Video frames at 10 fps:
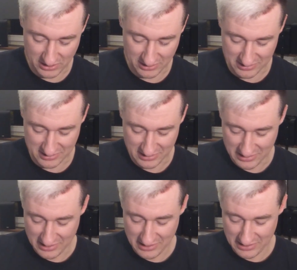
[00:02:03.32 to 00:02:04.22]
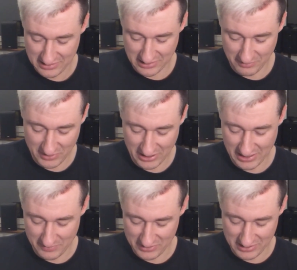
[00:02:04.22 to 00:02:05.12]
because
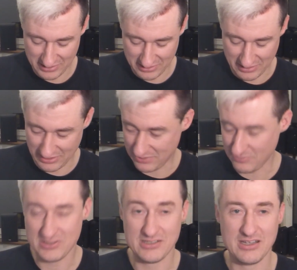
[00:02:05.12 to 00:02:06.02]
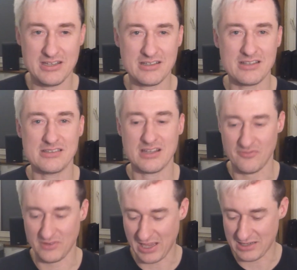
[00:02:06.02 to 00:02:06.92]
sometimes CDs and
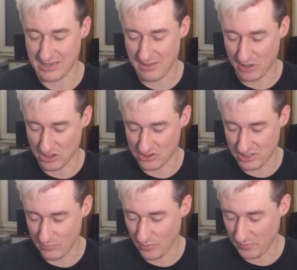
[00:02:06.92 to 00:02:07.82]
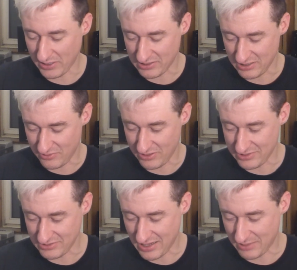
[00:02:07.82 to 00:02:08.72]
stuff get damaged. And what we got here
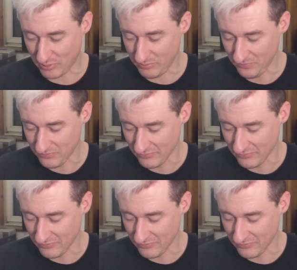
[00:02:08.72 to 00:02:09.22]
is an album